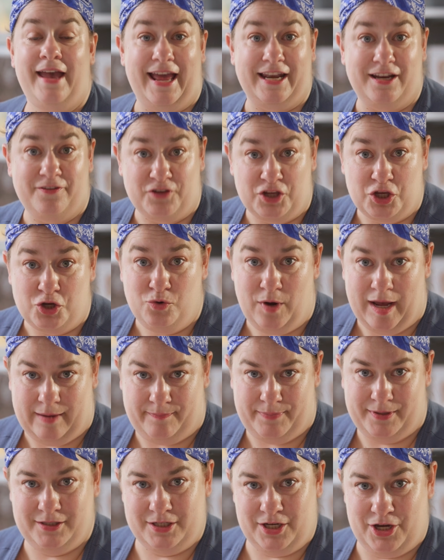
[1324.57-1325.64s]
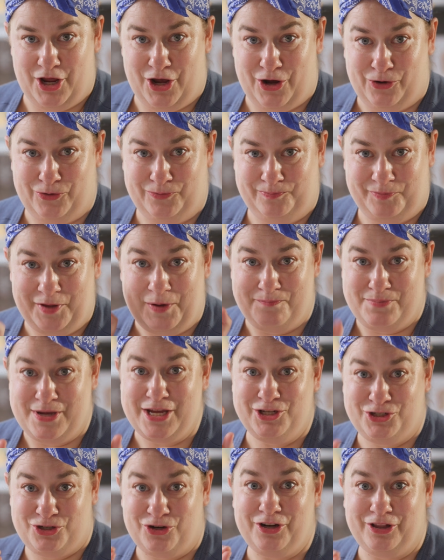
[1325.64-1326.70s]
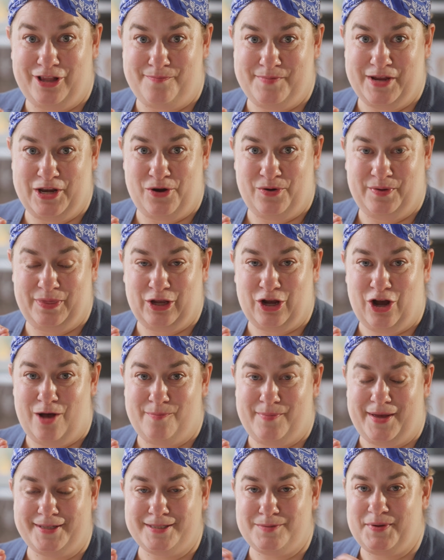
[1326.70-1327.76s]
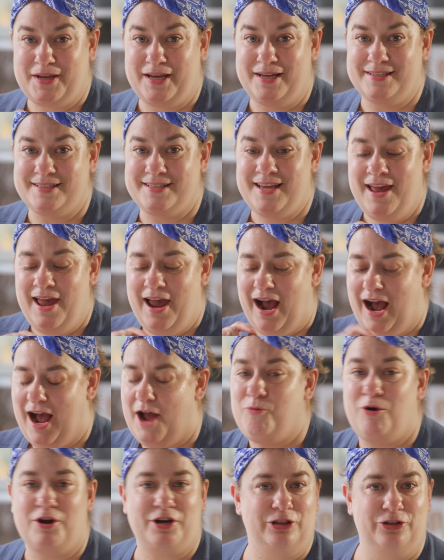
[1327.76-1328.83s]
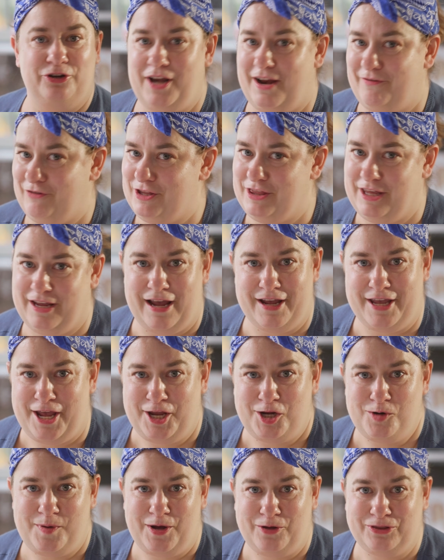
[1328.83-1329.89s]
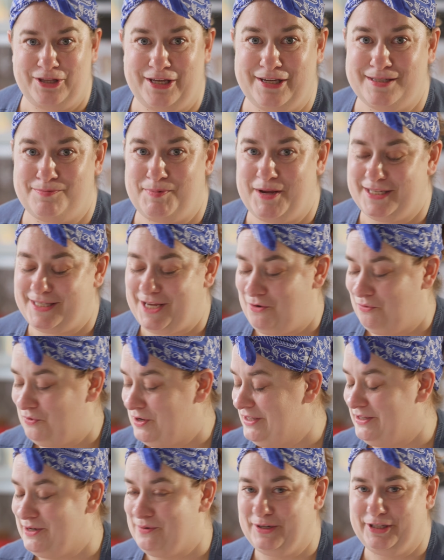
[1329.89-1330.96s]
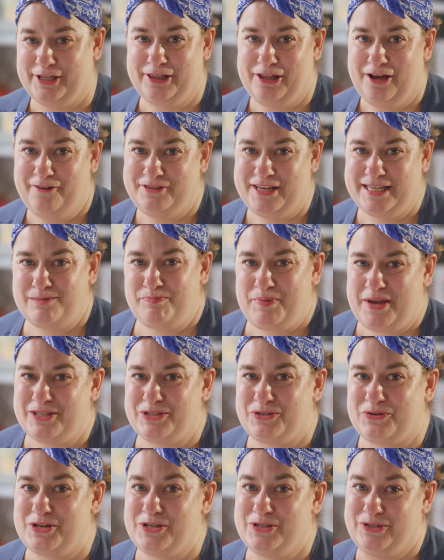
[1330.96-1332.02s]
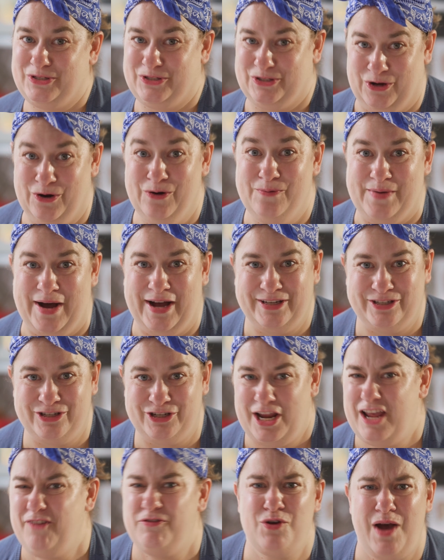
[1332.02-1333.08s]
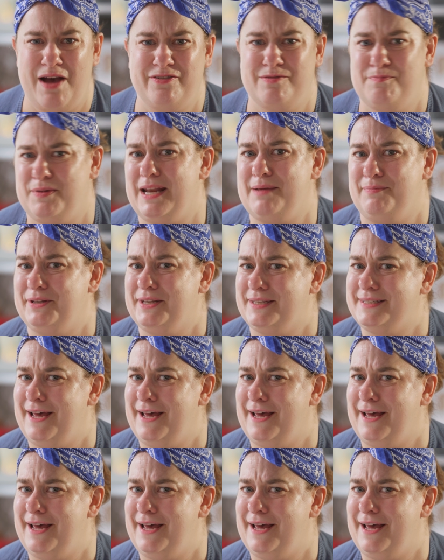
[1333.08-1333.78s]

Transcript: and if you happen to know, be sure to let me know in the comments because I want to learn everything I can about this because I really, really love this pastry so much, if you haven't been able to